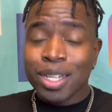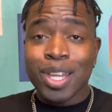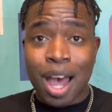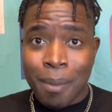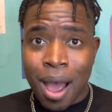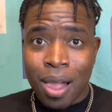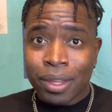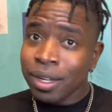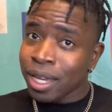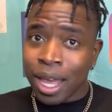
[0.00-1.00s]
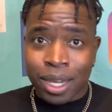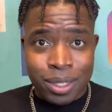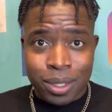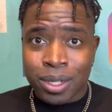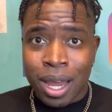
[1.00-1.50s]
Tom Holland does an
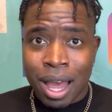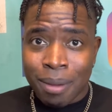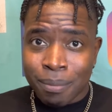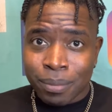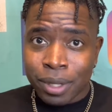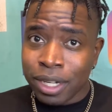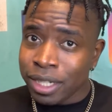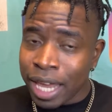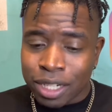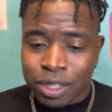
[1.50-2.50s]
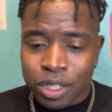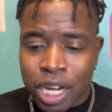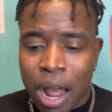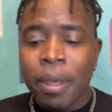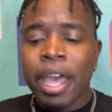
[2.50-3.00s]
excellent job. He does an excellent
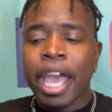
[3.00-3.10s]
job.